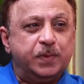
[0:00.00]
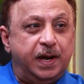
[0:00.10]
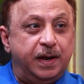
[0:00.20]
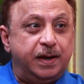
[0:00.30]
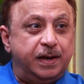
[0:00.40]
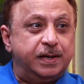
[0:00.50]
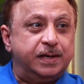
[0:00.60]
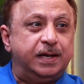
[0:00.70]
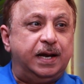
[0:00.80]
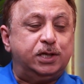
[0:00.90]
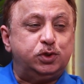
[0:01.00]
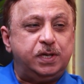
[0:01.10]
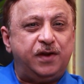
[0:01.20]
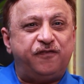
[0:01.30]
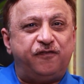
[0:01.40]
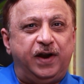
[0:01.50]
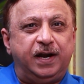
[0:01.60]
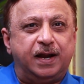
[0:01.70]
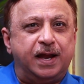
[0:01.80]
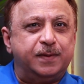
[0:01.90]
I
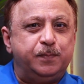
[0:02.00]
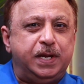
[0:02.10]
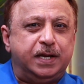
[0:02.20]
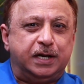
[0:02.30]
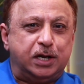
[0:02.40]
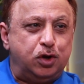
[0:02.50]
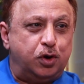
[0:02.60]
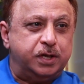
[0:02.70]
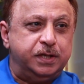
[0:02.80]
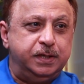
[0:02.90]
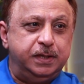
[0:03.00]
felt like being a little naughty.